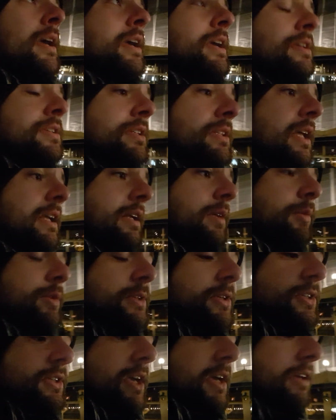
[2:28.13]
is that it
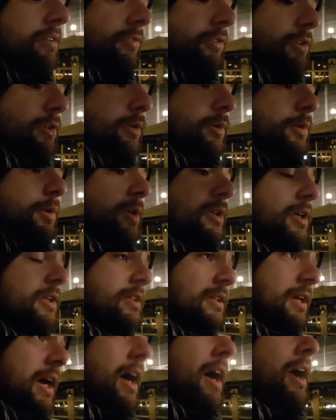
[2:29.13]
will save you
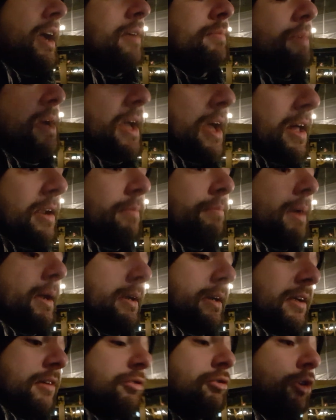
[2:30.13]
time and
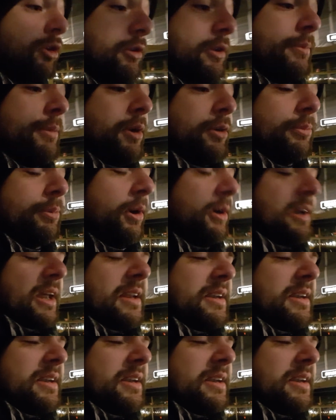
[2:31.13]
money for the most part.